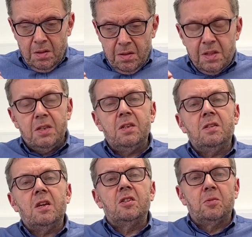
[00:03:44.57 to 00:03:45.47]
This
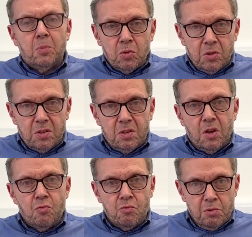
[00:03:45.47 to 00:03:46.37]
is a
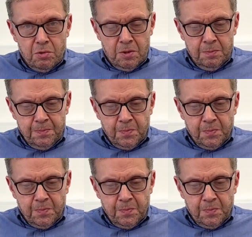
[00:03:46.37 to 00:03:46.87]
sponsored route.